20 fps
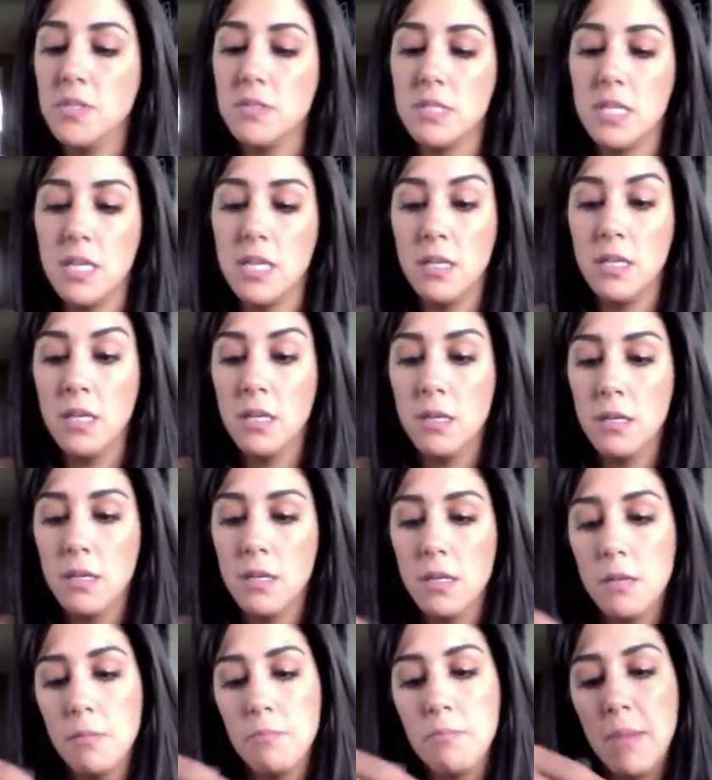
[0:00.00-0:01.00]
And right now
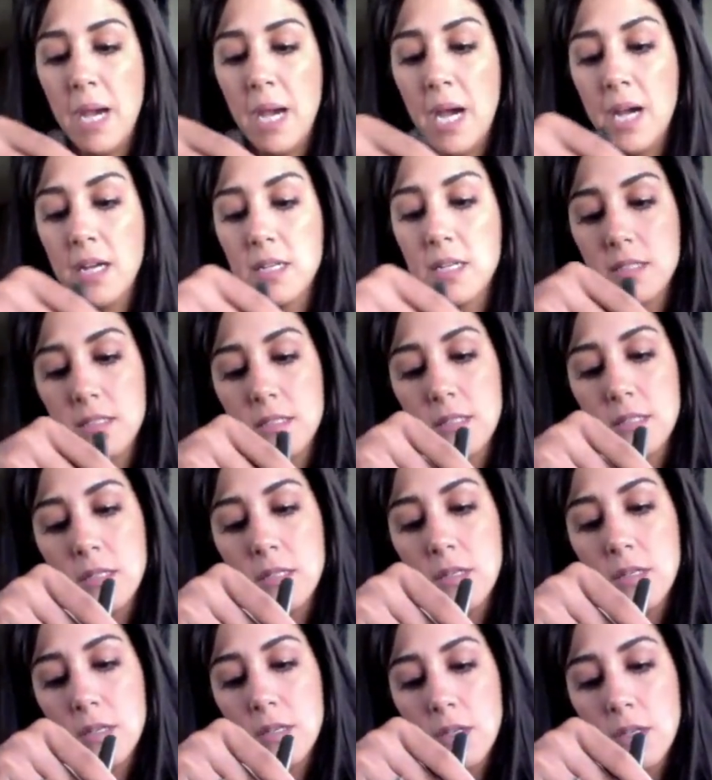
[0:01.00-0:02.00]
I'm using
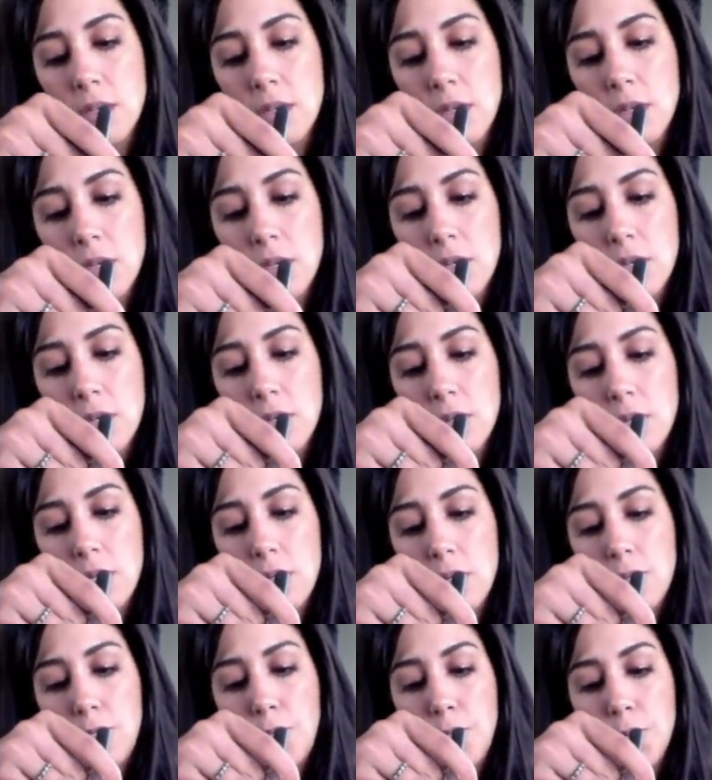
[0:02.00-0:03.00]
MAC's
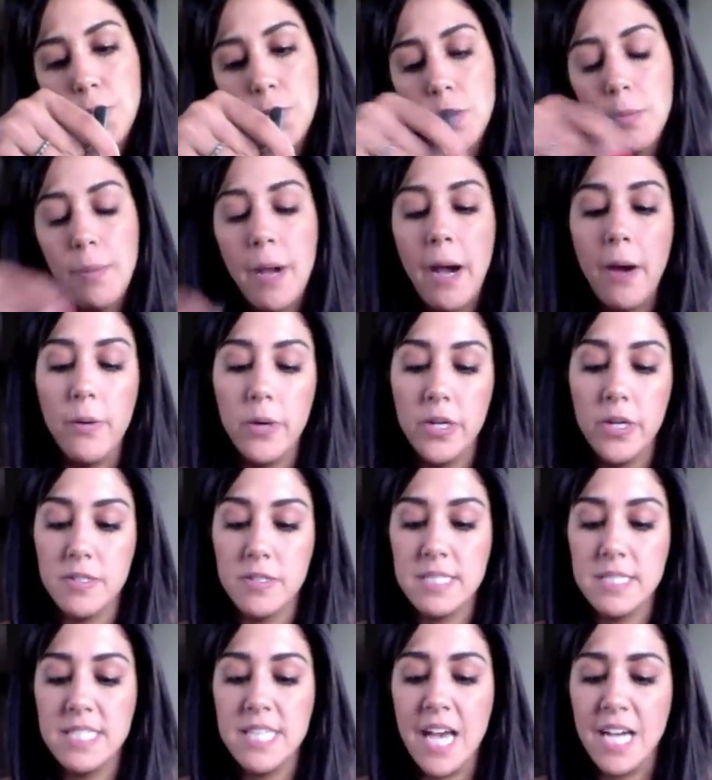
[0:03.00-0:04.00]

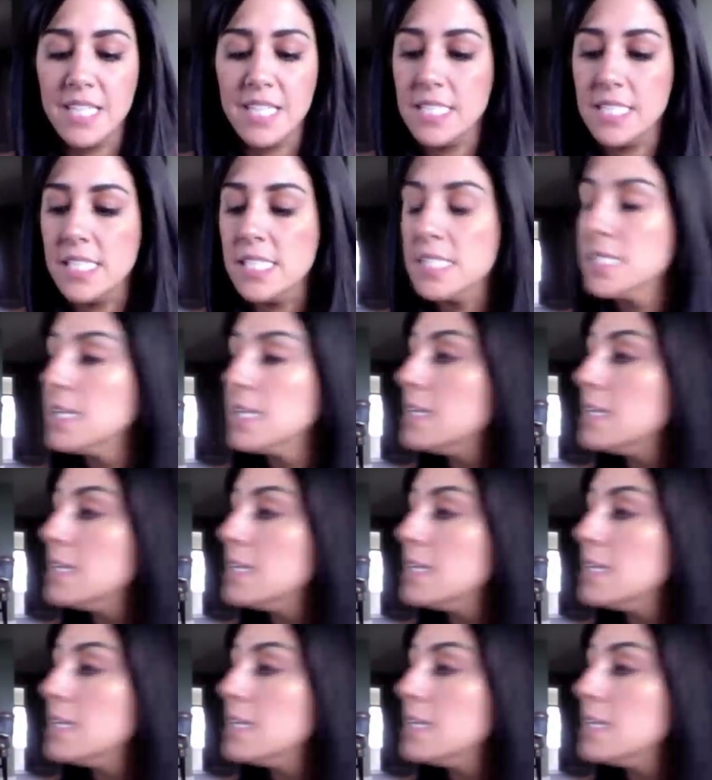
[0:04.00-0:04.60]
Fluor Power